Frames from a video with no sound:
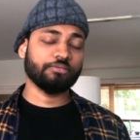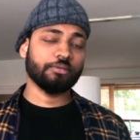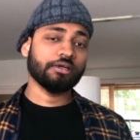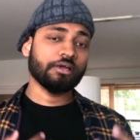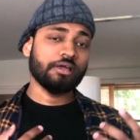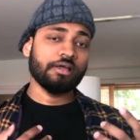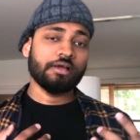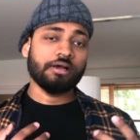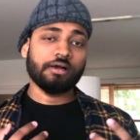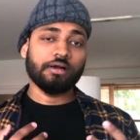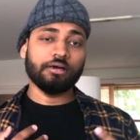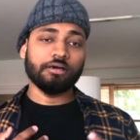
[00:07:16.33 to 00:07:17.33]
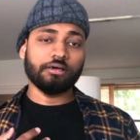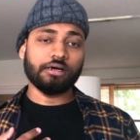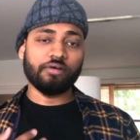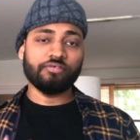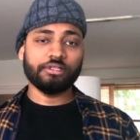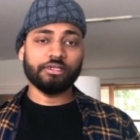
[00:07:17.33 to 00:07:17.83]
But
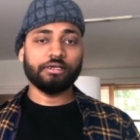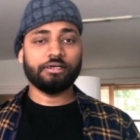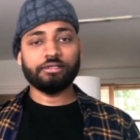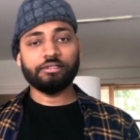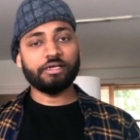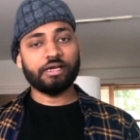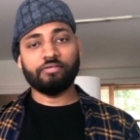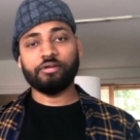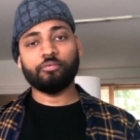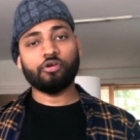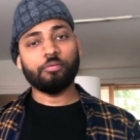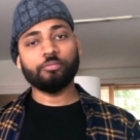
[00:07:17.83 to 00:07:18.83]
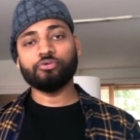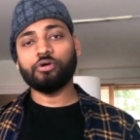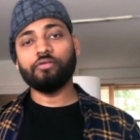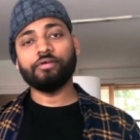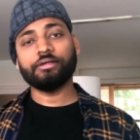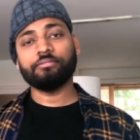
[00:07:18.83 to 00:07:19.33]
after that, they have like problem
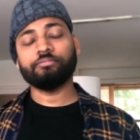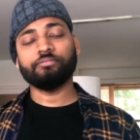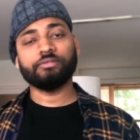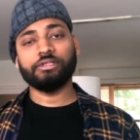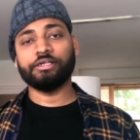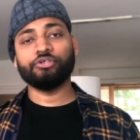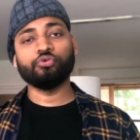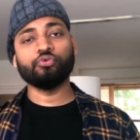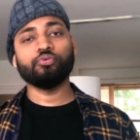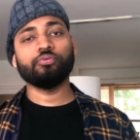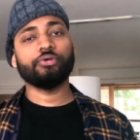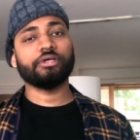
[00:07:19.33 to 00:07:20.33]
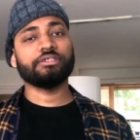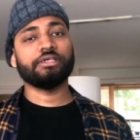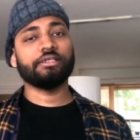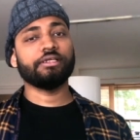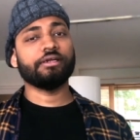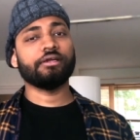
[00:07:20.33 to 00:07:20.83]
solving. Like you can
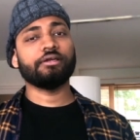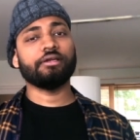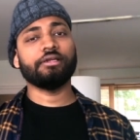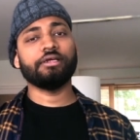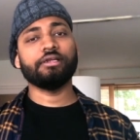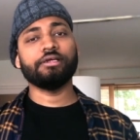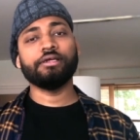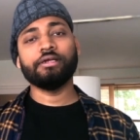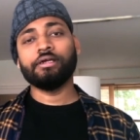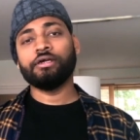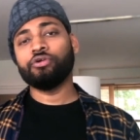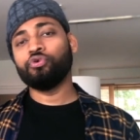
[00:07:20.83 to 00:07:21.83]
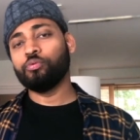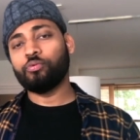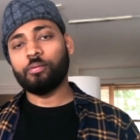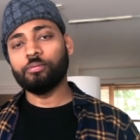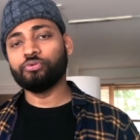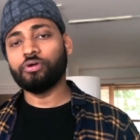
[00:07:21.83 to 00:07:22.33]
say there are nearly 2
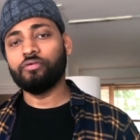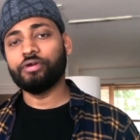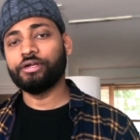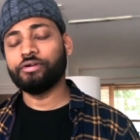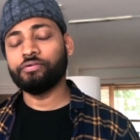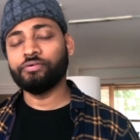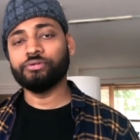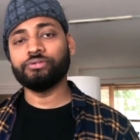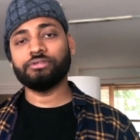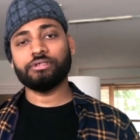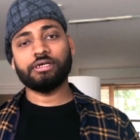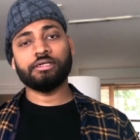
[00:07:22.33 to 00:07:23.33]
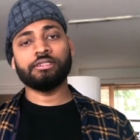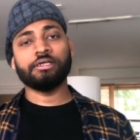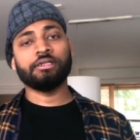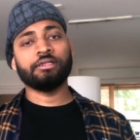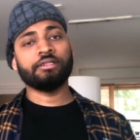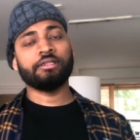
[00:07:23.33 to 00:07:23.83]
problem solving interviews, and
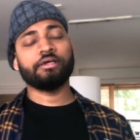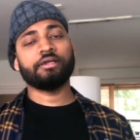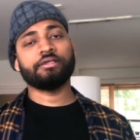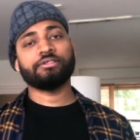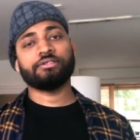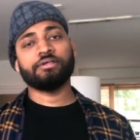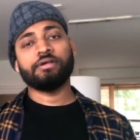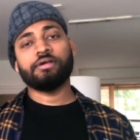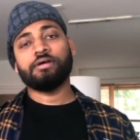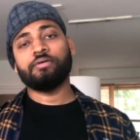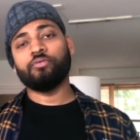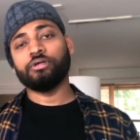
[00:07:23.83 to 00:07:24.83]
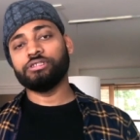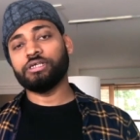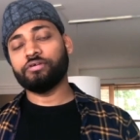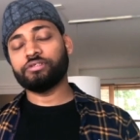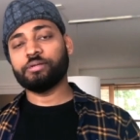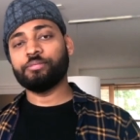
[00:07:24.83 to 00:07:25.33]
then there is 1
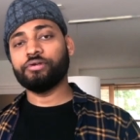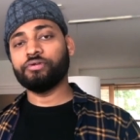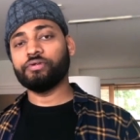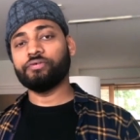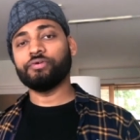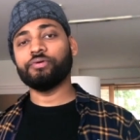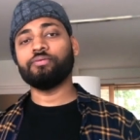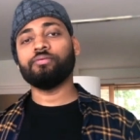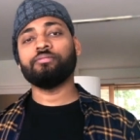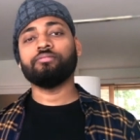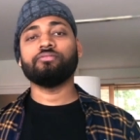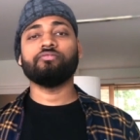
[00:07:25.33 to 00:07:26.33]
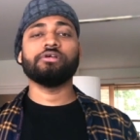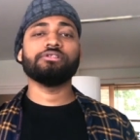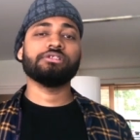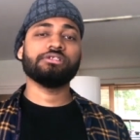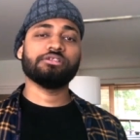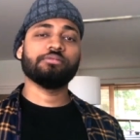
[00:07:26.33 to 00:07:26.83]
JavaScript interview, 1
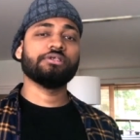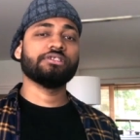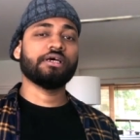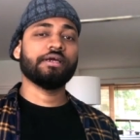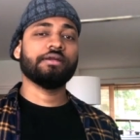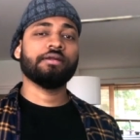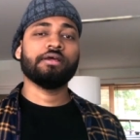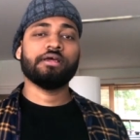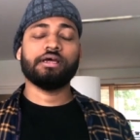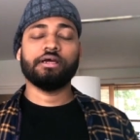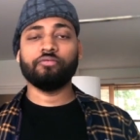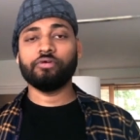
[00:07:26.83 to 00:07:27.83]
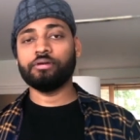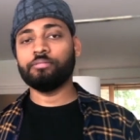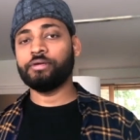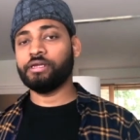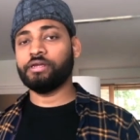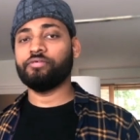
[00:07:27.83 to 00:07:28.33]
system design, and 1
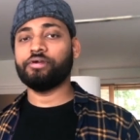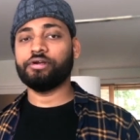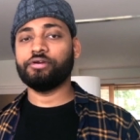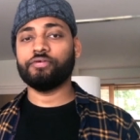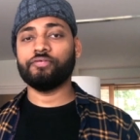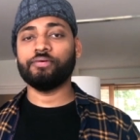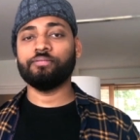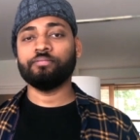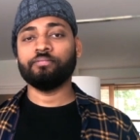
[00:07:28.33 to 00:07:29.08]
behavior interview.